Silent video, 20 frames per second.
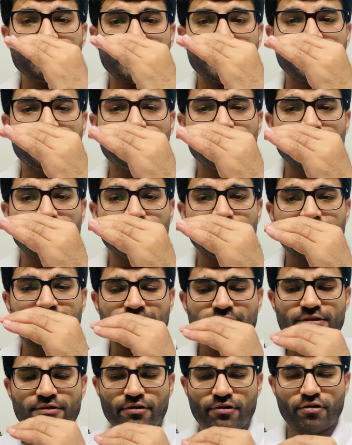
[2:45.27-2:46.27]
whether to
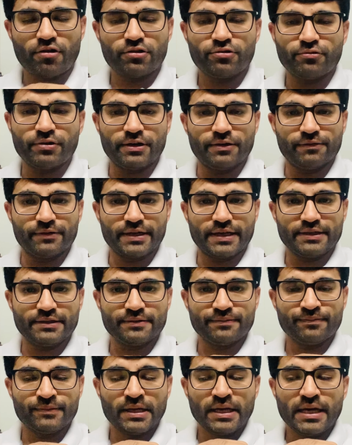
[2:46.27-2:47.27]
advertise or not to advertise.